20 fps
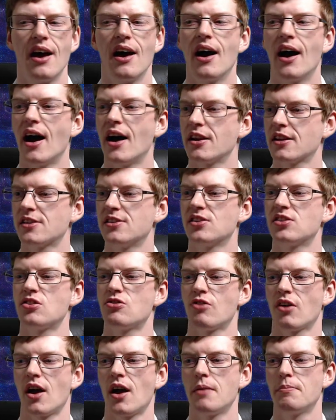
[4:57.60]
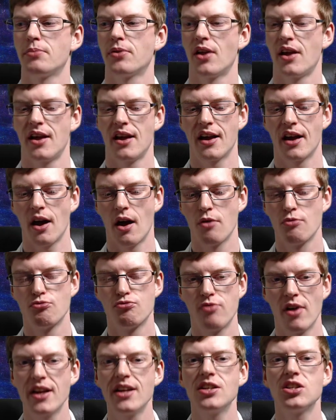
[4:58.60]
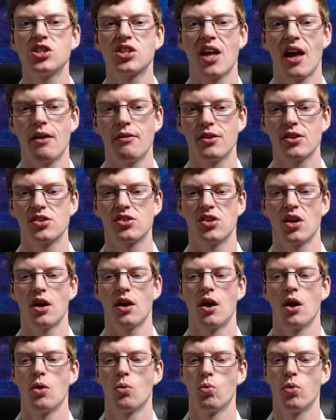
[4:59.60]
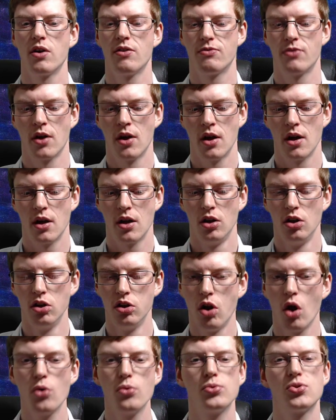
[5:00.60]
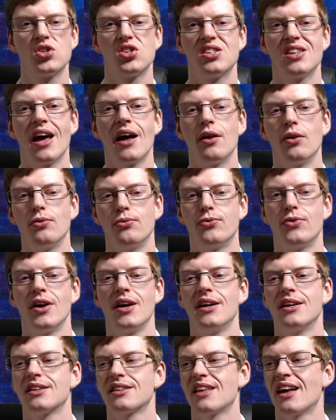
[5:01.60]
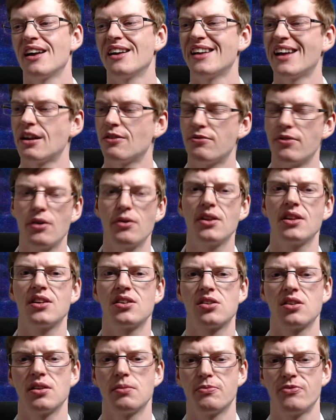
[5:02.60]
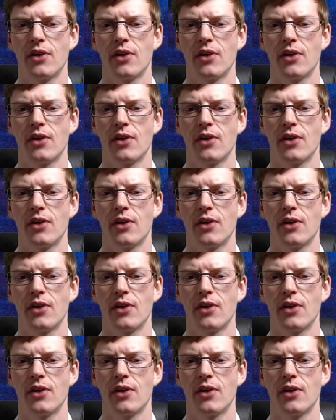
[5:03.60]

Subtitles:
And considering I'm playing a ranged character with low stealth, that had very little